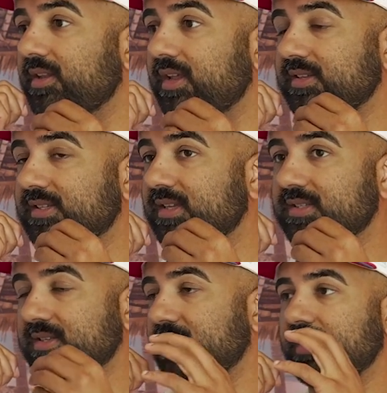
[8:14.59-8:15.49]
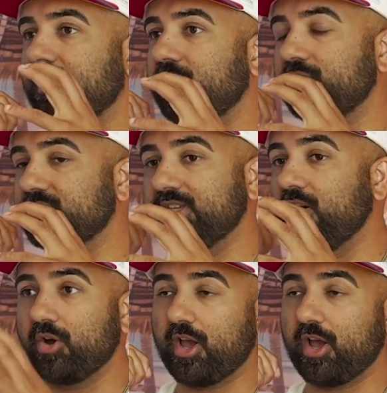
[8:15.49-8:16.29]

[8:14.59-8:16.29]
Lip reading: and they'll just say, okay,